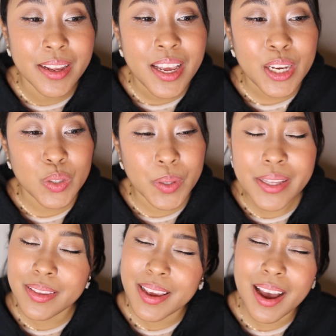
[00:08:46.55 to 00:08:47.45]
so I
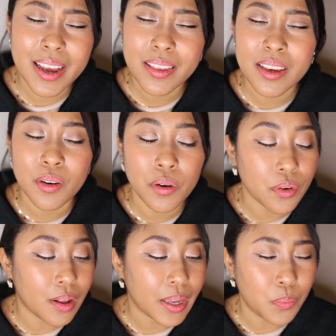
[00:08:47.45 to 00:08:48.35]
think overall
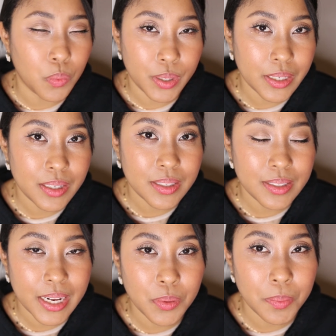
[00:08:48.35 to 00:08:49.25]
I would set it
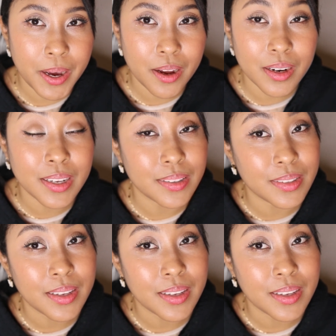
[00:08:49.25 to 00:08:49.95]
with powder because